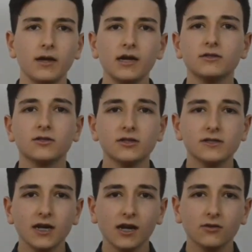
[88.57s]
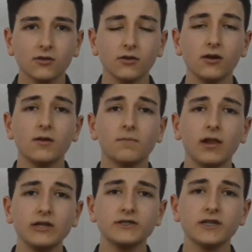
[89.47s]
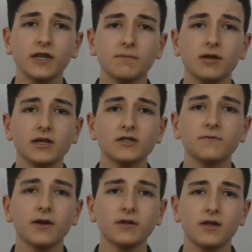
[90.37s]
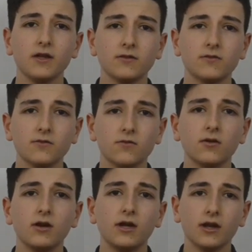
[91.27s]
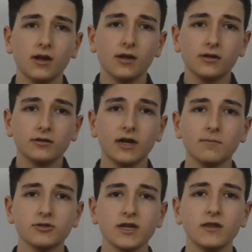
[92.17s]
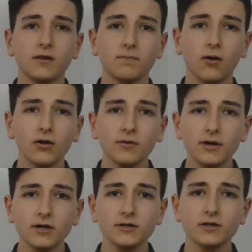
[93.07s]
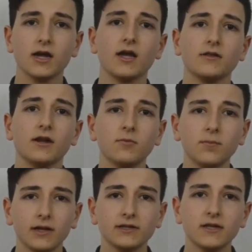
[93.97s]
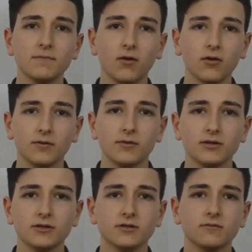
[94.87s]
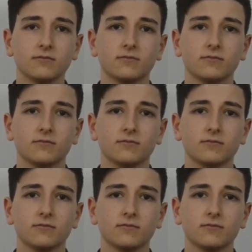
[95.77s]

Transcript: Based on the structure, plastic can be classified into thermosetting polymers and thermoplastic polymers.